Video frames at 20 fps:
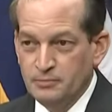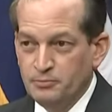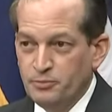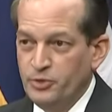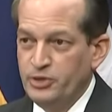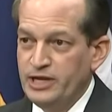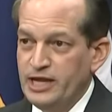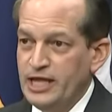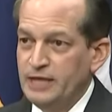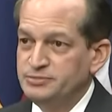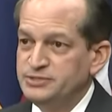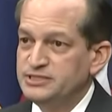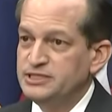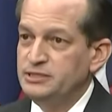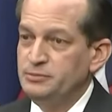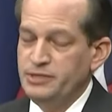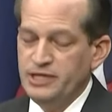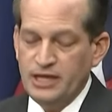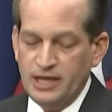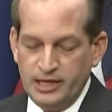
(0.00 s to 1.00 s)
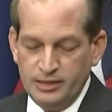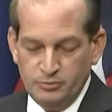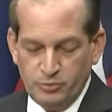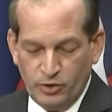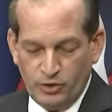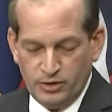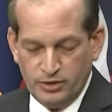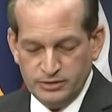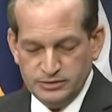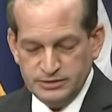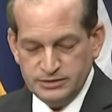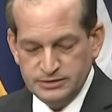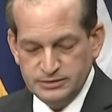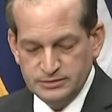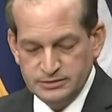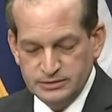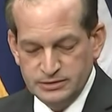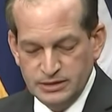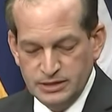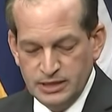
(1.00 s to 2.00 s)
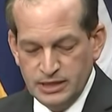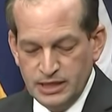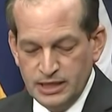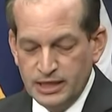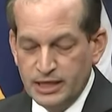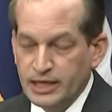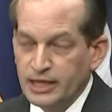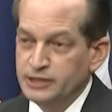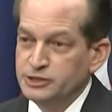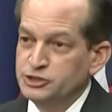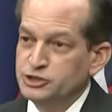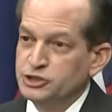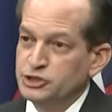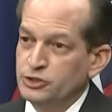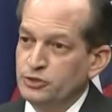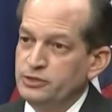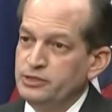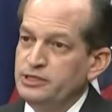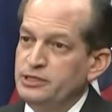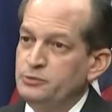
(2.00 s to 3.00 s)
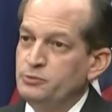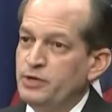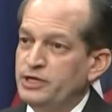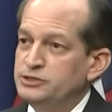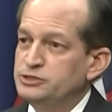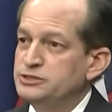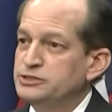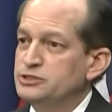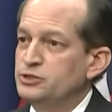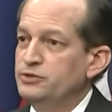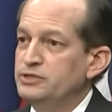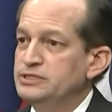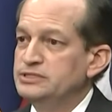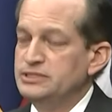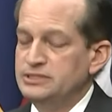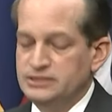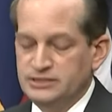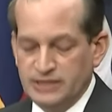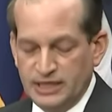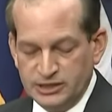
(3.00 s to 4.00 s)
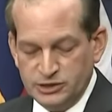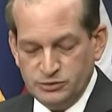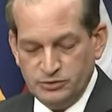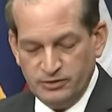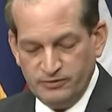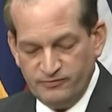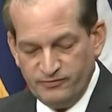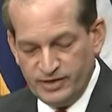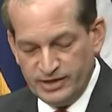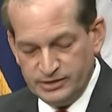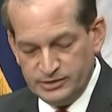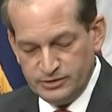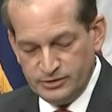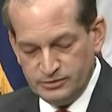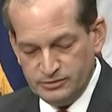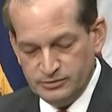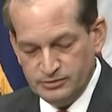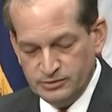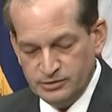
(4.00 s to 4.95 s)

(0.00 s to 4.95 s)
Put Epstein behind bars, ensured he registered as a sexual offender,